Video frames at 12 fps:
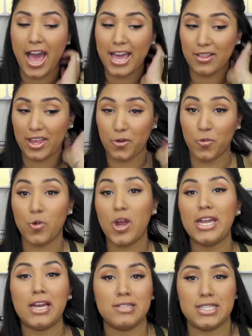I like
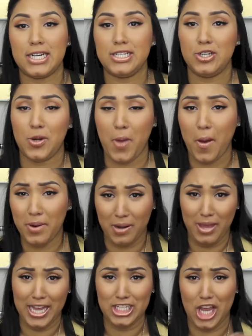run downstairs to her mom and
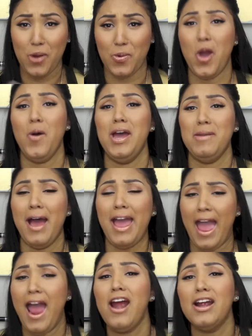I'm like, she ruined my
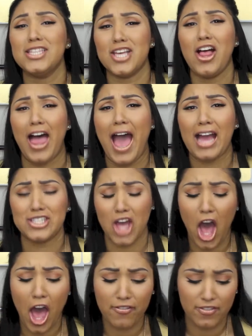hair. It's all hacked
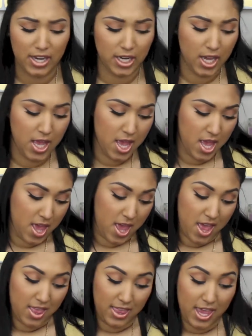off. And
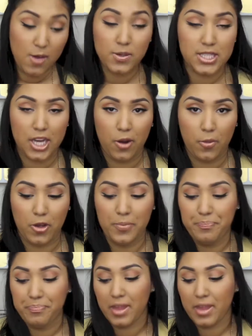it was terrible.